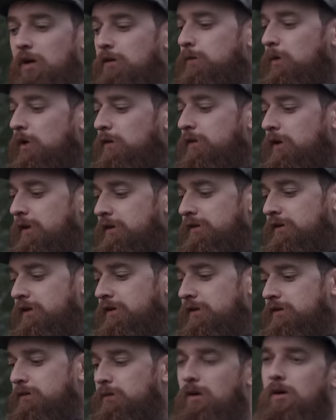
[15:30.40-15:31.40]
Now it's worth
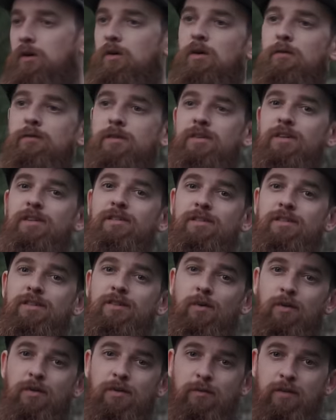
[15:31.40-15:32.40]
noting as well, obviously it's
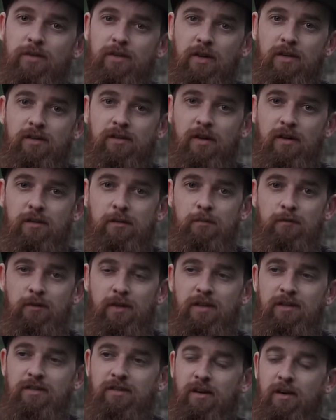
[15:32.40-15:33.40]
got the return to home
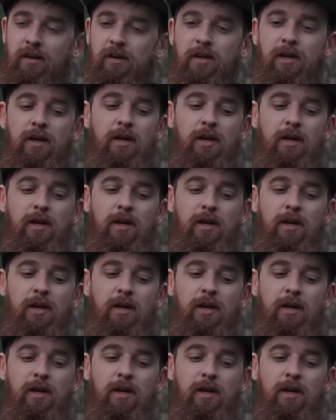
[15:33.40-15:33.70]
feature,